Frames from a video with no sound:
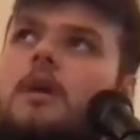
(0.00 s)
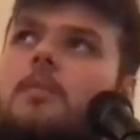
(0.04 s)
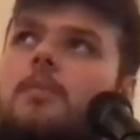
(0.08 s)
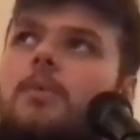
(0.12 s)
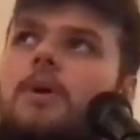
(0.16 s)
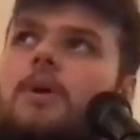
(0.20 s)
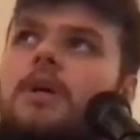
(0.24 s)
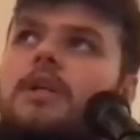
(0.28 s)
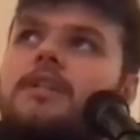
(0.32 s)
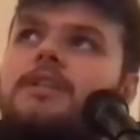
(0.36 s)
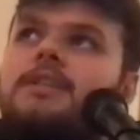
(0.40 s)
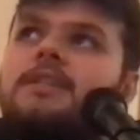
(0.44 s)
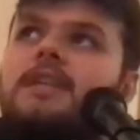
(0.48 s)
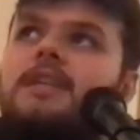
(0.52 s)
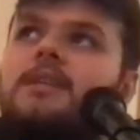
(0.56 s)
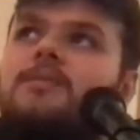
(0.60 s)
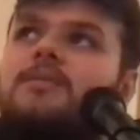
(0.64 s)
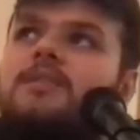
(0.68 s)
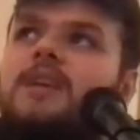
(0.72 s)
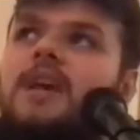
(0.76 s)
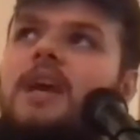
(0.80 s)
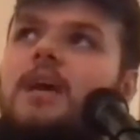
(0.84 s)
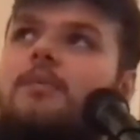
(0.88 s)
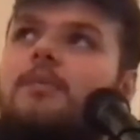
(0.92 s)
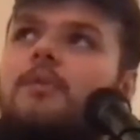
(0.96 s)
but at the same
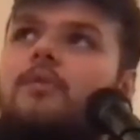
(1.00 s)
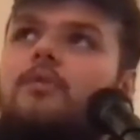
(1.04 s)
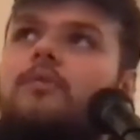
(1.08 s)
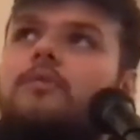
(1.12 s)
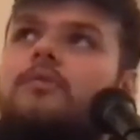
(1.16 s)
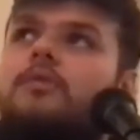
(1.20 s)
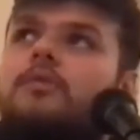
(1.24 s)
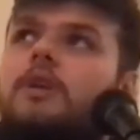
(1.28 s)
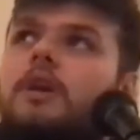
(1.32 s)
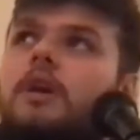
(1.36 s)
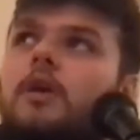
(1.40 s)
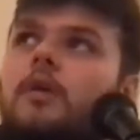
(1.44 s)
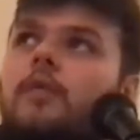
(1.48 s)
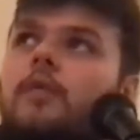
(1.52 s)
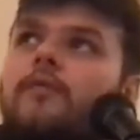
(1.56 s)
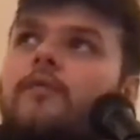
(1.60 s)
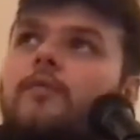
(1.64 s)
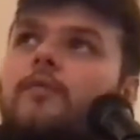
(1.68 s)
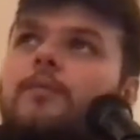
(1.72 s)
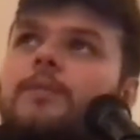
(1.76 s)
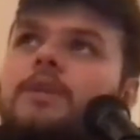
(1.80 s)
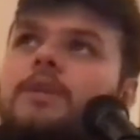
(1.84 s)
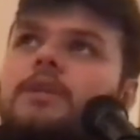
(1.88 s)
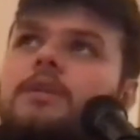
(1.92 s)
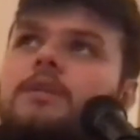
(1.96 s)
time, it also helped
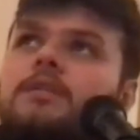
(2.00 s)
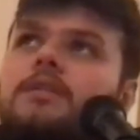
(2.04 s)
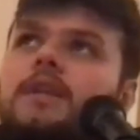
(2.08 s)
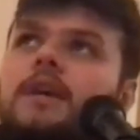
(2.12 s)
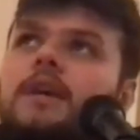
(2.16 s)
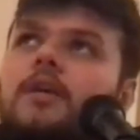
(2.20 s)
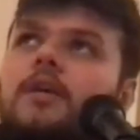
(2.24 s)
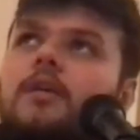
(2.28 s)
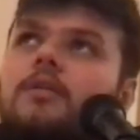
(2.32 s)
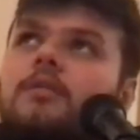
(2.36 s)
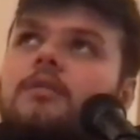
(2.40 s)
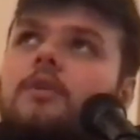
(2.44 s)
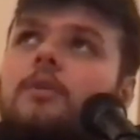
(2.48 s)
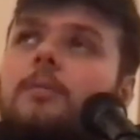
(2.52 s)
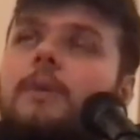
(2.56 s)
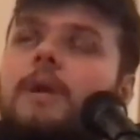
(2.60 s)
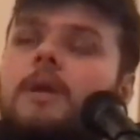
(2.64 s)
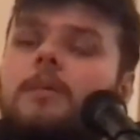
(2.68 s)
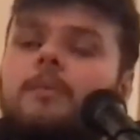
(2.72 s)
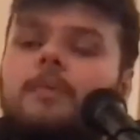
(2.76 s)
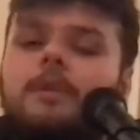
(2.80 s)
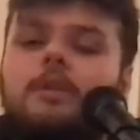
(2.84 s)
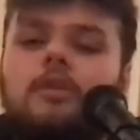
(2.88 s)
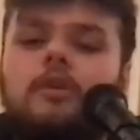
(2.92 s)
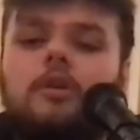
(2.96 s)
for me to help,
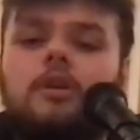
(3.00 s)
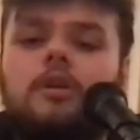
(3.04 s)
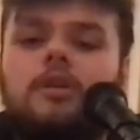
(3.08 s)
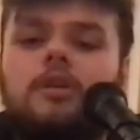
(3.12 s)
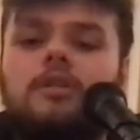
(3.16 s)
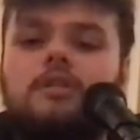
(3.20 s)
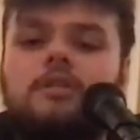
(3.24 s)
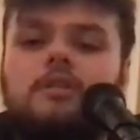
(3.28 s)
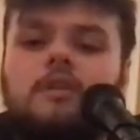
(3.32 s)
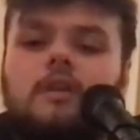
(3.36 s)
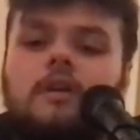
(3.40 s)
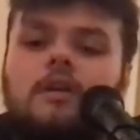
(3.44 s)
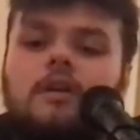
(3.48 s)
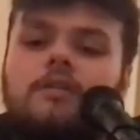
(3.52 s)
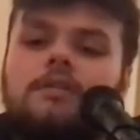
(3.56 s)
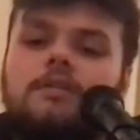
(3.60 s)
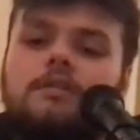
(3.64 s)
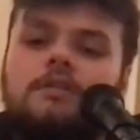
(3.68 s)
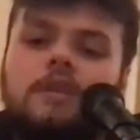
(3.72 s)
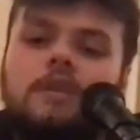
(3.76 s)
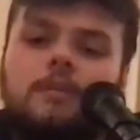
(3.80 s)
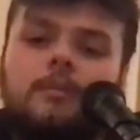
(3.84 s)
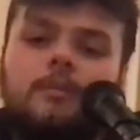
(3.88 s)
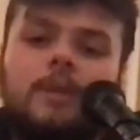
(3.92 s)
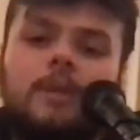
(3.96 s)
make me look at the
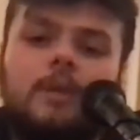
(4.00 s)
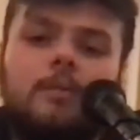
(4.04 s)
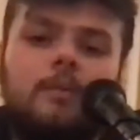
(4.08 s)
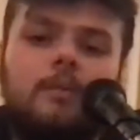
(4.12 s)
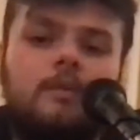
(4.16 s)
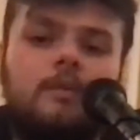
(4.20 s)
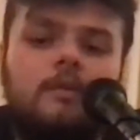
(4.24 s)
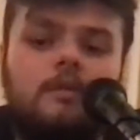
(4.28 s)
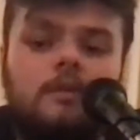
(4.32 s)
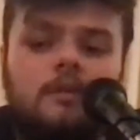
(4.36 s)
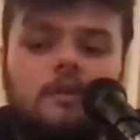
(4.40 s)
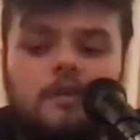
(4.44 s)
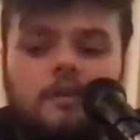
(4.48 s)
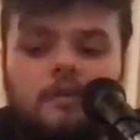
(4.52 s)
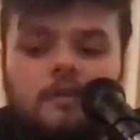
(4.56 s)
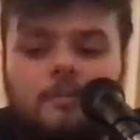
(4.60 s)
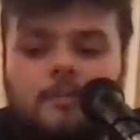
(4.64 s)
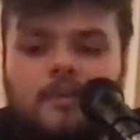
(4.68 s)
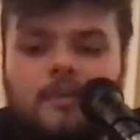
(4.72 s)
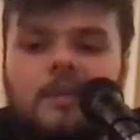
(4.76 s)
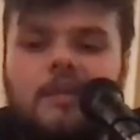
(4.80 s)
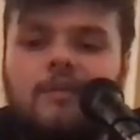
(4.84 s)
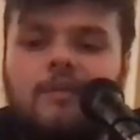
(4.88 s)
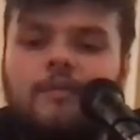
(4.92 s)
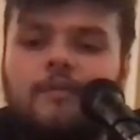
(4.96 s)
stars and make me look at
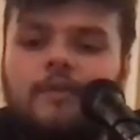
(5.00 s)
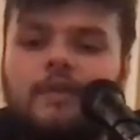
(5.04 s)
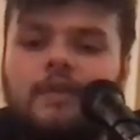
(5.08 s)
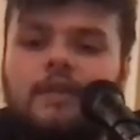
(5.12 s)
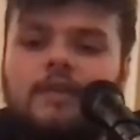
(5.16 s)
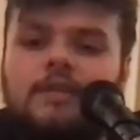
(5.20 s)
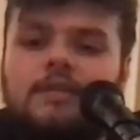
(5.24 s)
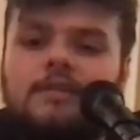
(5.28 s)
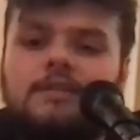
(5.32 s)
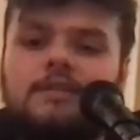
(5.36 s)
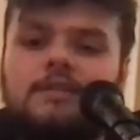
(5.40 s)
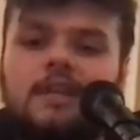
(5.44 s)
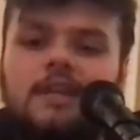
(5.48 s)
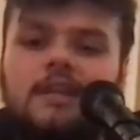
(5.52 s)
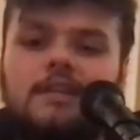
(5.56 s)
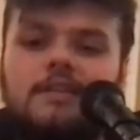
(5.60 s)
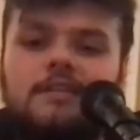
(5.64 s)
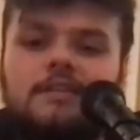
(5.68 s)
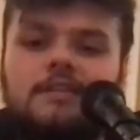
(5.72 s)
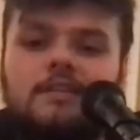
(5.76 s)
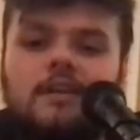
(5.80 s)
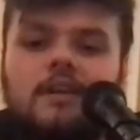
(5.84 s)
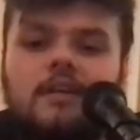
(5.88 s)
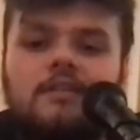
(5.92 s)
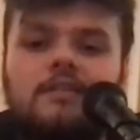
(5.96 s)
bigger things and
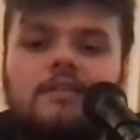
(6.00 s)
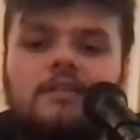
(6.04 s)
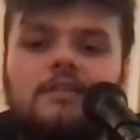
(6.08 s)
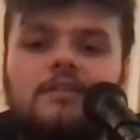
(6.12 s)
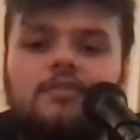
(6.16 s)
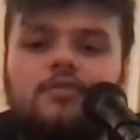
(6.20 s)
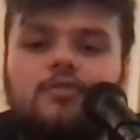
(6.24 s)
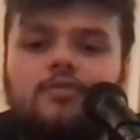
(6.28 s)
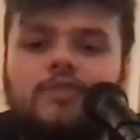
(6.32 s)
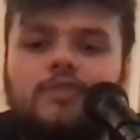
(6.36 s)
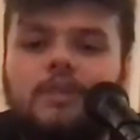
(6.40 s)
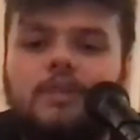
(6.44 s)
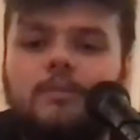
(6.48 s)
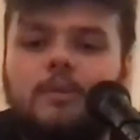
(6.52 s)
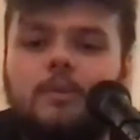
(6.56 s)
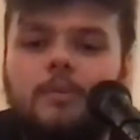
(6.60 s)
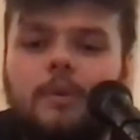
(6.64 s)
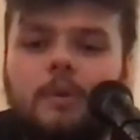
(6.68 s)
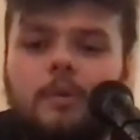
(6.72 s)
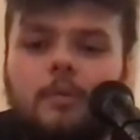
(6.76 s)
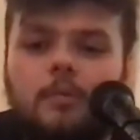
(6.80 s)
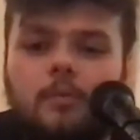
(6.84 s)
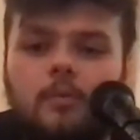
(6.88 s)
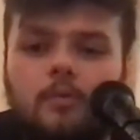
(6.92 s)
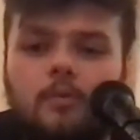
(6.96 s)
start to dream a
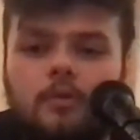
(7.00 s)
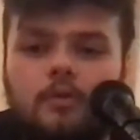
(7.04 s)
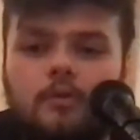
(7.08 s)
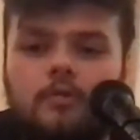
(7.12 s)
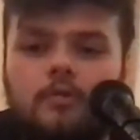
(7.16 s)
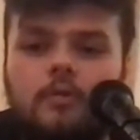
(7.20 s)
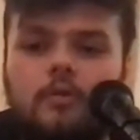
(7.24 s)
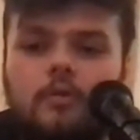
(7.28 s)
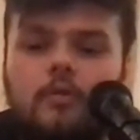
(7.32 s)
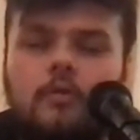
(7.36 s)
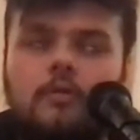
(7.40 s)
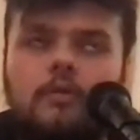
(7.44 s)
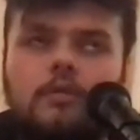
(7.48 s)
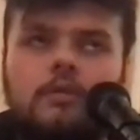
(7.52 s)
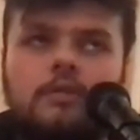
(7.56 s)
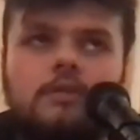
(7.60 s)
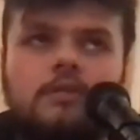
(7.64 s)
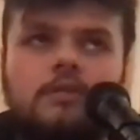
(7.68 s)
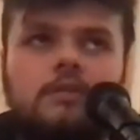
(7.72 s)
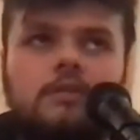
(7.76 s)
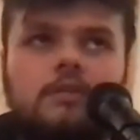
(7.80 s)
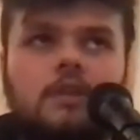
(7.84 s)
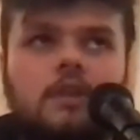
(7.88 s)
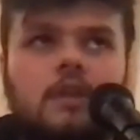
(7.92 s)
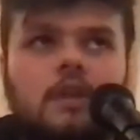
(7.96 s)
bit more,
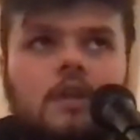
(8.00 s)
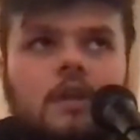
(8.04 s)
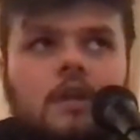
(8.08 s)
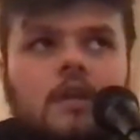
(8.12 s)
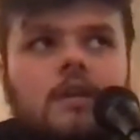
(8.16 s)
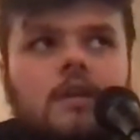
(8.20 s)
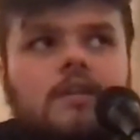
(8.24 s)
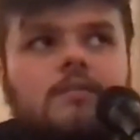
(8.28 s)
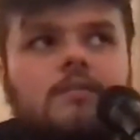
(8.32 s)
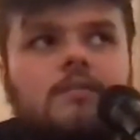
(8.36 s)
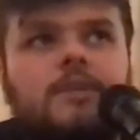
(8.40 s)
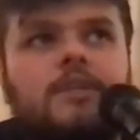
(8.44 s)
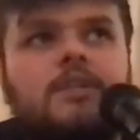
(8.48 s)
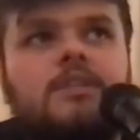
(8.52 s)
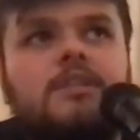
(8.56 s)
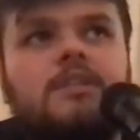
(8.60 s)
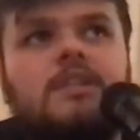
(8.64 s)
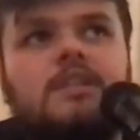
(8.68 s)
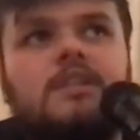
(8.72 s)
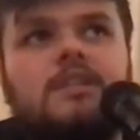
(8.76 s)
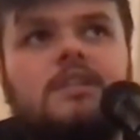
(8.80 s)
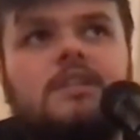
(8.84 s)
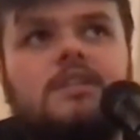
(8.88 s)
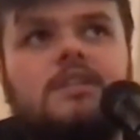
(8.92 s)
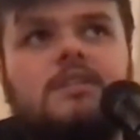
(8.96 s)
because especially
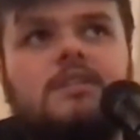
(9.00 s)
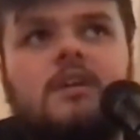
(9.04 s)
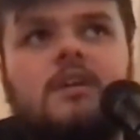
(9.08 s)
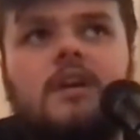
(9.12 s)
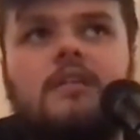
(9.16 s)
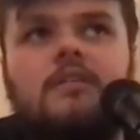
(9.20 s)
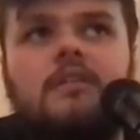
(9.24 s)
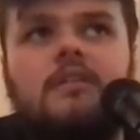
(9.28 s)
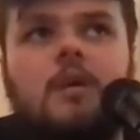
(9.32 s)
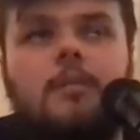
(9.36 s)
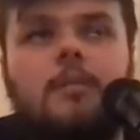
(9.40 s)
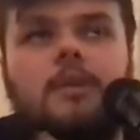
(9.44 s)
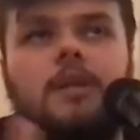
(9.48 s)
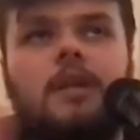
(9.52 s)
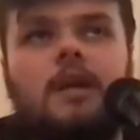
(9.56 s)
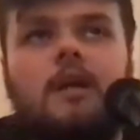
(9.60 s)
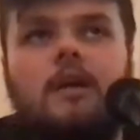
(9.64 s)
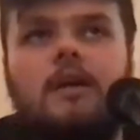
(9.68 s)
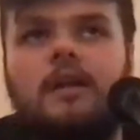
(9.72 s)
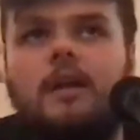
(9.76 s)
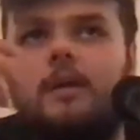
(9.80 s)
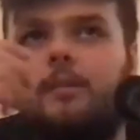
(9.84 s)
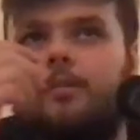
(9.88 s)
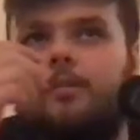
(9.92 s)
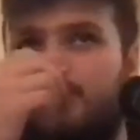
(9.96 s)
as I started coming out
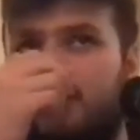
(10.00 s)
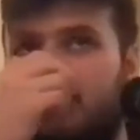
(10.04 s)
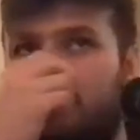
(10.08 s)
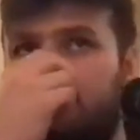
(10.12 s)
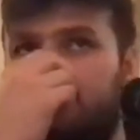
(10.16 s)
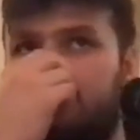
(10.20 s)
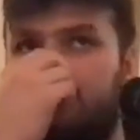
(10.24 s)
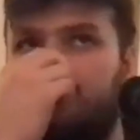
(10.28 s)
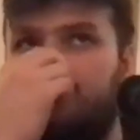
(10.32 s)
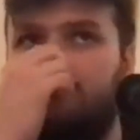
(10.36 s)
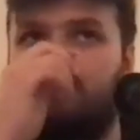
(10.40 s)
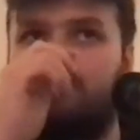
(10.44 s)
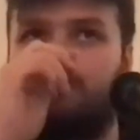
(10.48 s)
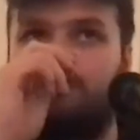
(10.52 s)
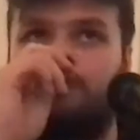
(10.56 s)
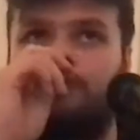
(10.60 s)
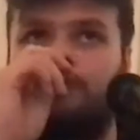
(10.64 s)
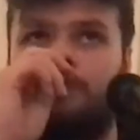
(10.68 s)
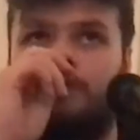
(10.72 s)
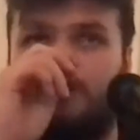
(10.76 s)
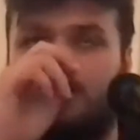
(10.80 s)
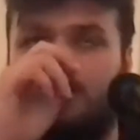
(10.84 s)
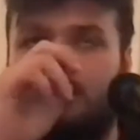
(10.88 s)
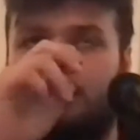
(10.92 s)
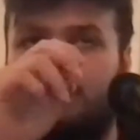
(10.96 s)
of that primary
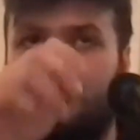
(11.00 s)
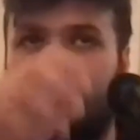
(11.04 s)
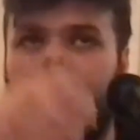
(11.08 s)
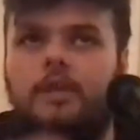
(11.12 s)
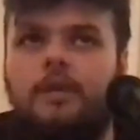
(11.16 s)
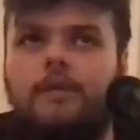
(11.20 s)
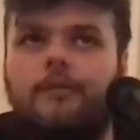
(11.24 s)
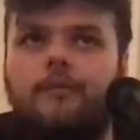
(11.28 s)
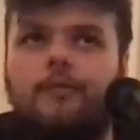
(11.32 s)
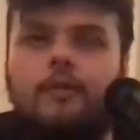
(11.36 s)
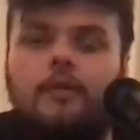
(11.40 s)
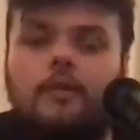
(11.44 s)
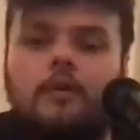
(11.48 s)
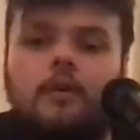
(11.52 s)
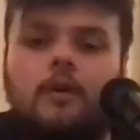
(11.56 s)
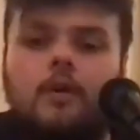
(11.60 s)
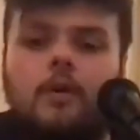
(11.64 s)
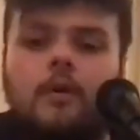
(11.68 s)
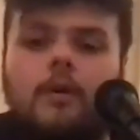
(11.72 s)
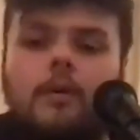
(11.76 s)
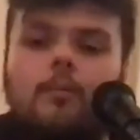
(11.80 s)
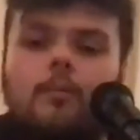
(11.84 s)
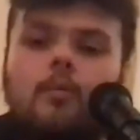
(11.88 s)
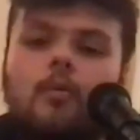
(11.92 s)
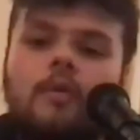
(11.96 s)
school era and
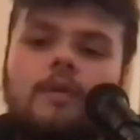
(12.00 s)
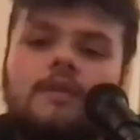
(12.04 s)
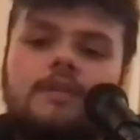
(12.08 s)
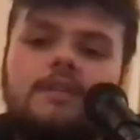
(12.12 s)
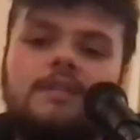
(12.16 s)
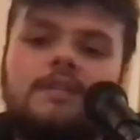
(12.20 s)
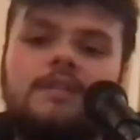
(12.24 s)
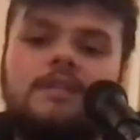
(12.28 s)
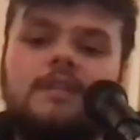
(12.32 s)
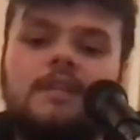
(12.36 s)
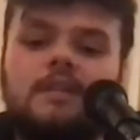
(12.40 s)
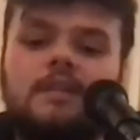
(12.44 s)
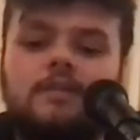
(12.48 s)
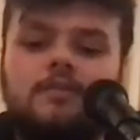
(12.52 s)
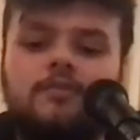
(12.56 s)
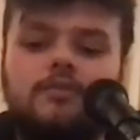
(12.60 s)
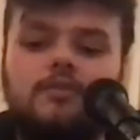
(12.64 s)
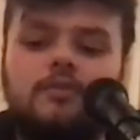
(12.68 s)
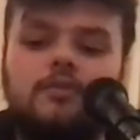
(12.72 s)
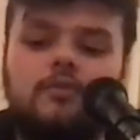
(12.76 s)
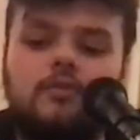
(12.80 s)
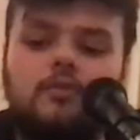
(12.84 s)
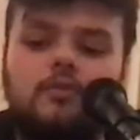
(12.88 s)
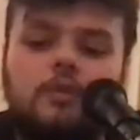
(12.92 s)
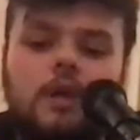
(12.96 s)
going more into secondary
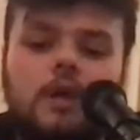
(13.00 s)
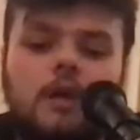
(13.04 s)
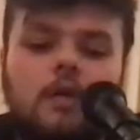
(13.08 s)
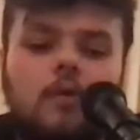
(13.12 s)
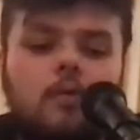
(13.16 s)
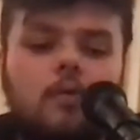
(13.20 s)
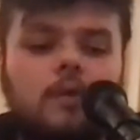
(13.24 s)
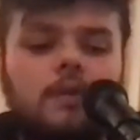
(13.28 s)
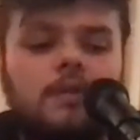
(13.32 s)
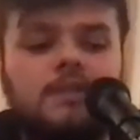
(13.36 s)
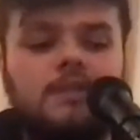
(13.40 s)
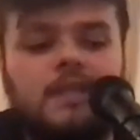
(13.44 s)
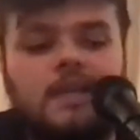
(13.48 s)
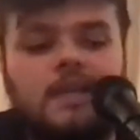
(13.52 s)
school, I always